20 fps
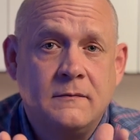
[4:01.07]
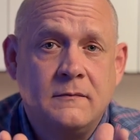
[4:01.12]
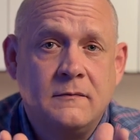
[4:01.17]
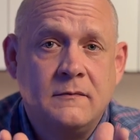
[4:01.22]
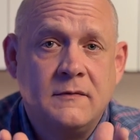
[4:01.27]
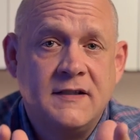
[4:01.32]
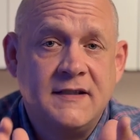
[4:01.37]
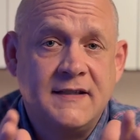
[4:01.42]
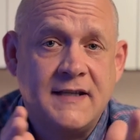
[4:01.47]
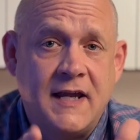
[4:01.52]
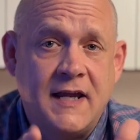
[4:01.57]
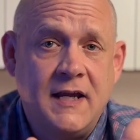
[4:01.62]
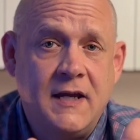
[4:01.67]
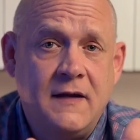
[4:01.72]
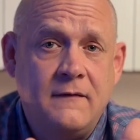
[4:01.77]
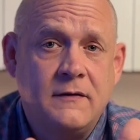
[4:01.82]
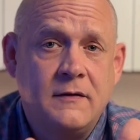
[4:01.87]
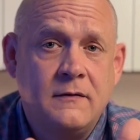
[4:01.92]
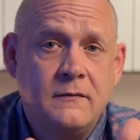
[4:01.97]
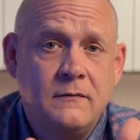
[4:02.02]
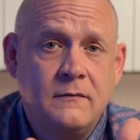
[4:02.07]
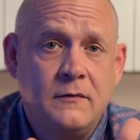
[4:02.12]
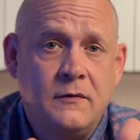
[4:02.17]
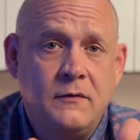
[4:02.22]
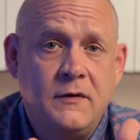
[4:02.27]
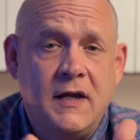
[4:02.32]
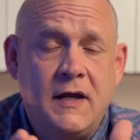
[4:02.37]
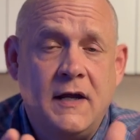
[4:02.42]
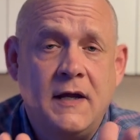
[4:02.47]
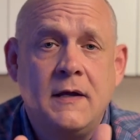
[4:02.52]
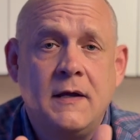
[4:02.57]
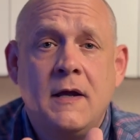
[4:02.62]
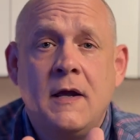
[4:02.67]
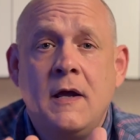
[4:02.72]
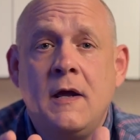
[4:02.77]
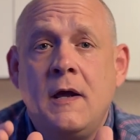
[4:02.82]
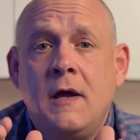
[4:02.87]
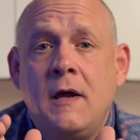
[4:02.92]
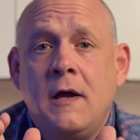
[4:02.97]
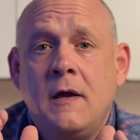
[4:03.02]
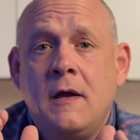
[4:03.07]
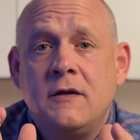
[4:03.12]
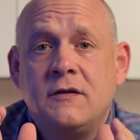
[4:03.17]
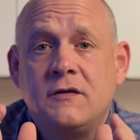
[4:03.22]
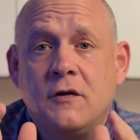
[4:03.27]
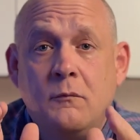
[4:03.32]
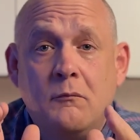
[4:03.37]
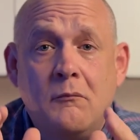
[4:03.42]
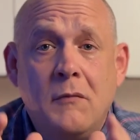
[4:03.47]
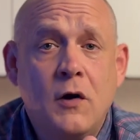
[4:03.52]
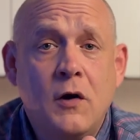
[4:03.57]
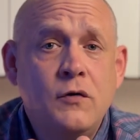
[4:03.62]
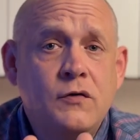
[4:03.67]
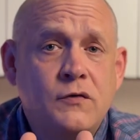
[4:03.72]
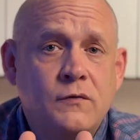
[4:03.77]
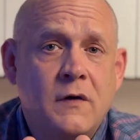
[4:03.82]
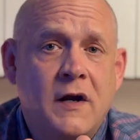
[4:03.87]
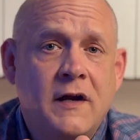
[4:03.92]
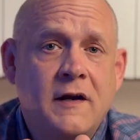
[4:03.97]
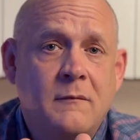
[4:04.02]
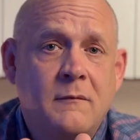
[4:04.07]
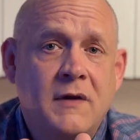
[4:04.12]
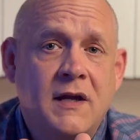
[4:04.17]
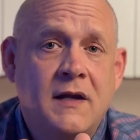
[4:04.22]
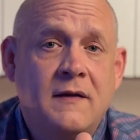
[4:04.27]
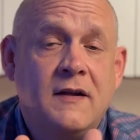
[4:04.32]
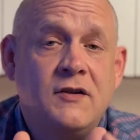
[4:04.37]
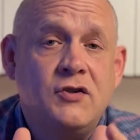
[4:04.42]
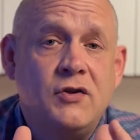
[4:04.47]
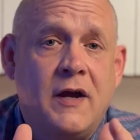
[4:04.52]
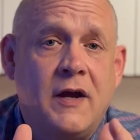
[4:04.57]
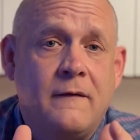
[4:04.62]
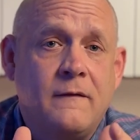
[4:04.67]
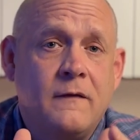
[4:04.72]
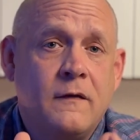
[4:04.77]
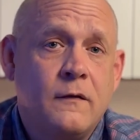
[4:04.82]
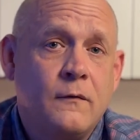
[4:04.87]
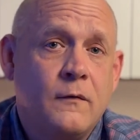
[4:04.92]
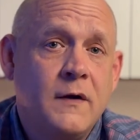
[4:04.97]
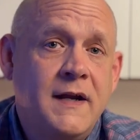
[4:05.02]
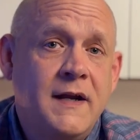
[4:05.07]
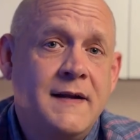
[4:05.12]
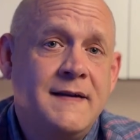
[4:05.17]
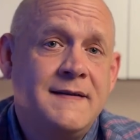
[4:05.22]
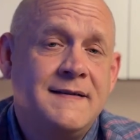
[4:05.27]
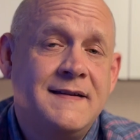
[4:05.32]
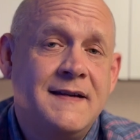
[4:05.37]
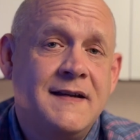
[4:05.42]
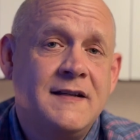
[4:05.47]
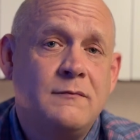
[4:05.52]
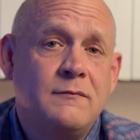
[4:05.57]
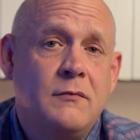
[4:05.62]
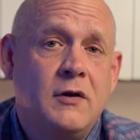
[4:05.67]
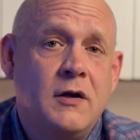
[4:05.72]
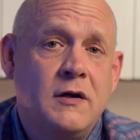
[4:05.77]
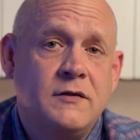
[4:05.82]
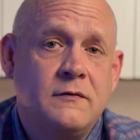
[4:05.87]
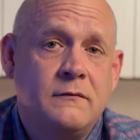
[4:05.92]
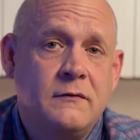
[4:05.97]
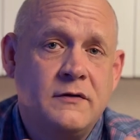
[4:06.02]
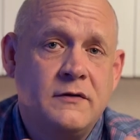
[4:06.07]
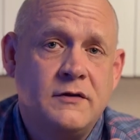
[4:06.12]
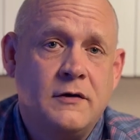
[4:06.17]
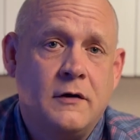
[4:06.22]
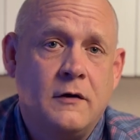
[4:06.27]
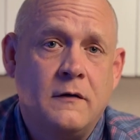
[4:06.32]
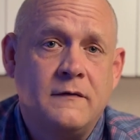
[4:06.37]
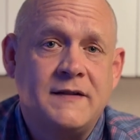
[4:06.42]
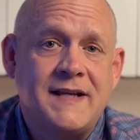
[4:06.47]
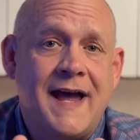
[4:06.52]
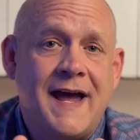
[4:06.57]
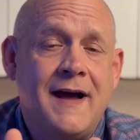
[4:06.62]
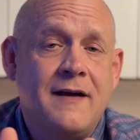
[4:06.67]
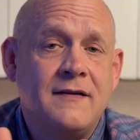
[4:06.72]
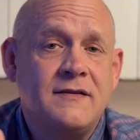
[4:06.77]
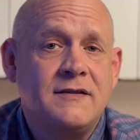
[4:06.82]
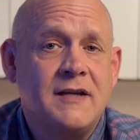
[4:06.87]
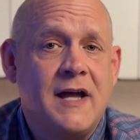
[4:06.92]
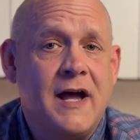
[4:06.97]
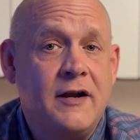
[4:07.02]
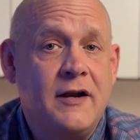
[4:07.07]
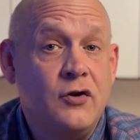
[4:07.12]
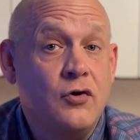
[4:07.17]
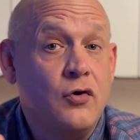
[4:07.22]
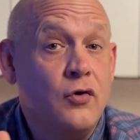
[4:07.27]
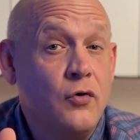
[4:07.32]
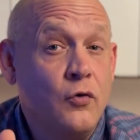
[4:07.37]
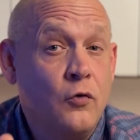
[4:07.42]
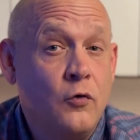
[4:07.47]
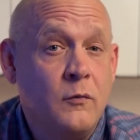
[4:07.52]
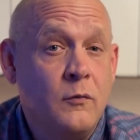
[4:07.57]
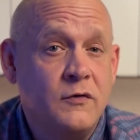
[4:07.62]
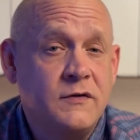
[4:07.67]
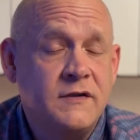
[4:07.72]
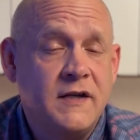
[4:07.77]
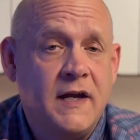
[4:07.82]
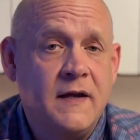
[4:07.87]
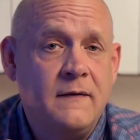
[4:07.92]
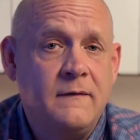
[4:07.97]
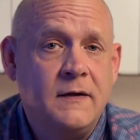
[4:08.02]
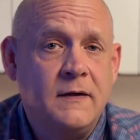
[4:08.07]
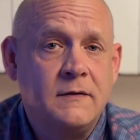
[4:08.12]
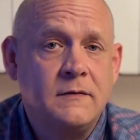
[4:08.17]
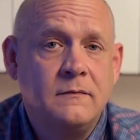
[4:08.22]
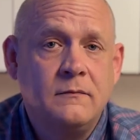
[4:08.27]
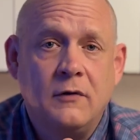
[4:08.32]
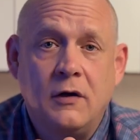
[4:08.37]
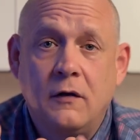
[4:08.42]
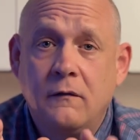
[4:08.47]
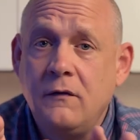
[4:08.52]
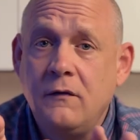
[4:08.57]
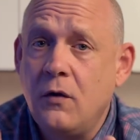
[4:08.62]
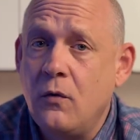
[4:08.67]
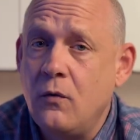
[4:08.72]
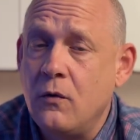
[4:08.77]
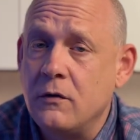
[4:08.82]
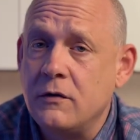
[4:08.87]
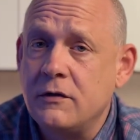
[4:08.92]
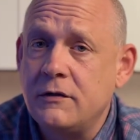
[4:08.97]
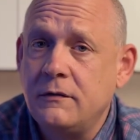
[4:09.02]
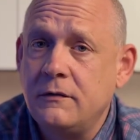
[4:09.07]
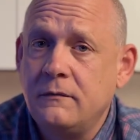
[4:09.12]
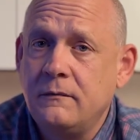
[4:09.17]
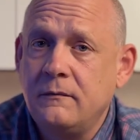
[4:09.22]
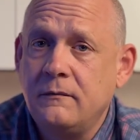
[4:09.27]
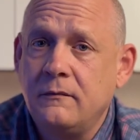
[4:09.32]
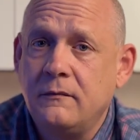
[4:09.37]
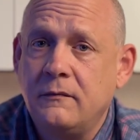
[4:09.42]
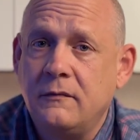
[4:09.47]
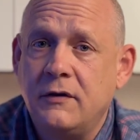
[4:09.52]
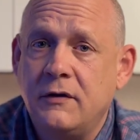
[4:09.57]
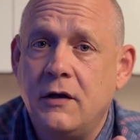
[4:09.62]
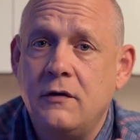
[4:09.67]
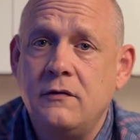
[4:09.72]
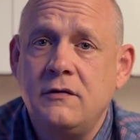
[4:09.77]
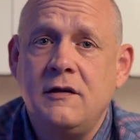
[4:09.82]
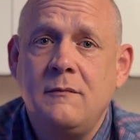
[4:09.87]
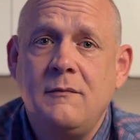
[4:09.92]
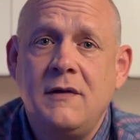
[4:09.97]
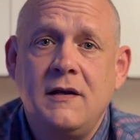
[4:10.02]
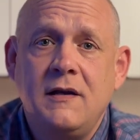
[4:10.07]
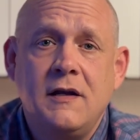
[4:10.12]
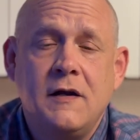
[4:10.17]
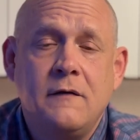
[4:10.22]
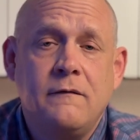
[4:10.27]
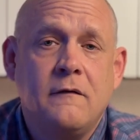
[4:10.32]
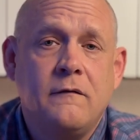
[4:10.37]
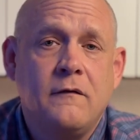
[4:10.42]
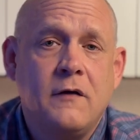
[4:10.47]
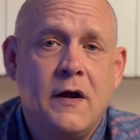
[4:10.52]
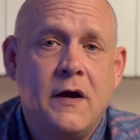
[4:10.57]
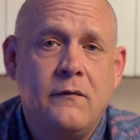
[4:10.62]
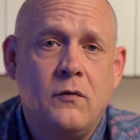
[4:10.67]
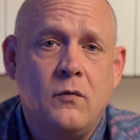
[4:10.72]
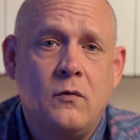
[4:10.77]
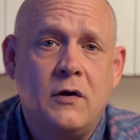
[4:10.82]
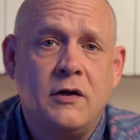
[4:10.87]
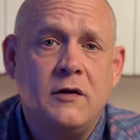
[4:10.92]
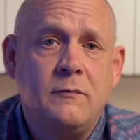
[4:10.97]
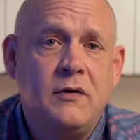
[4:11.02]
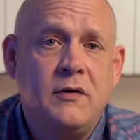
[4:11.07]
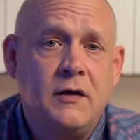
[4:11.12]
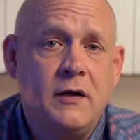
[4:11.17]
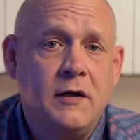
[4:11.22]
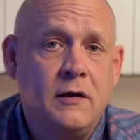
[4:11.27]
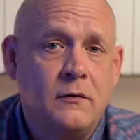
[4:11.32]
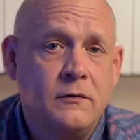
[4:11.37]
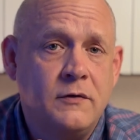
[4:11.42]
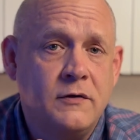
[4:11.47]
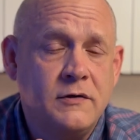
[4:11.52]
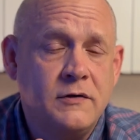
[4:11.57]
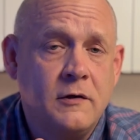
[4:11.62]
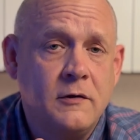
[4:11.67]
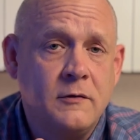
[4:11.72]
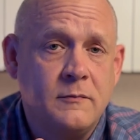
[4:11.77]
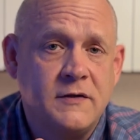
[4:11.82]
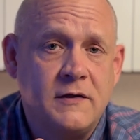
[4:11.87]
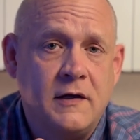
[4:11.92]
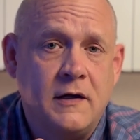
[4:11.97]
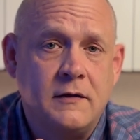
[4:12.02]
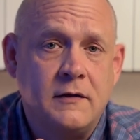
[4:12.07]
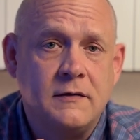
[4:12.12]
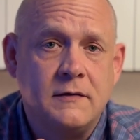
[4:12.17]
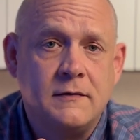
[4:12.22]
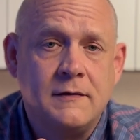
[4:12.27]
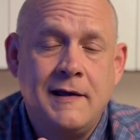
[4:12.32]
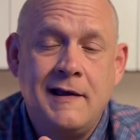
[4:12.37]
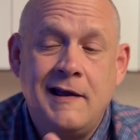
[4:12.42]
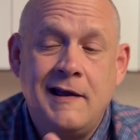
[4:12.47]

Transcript: saved, okay? So most recommend that you have 3 to 6 months of reserves outside of your normal savings. Of course, those can be different for everyone depending on your circumstances.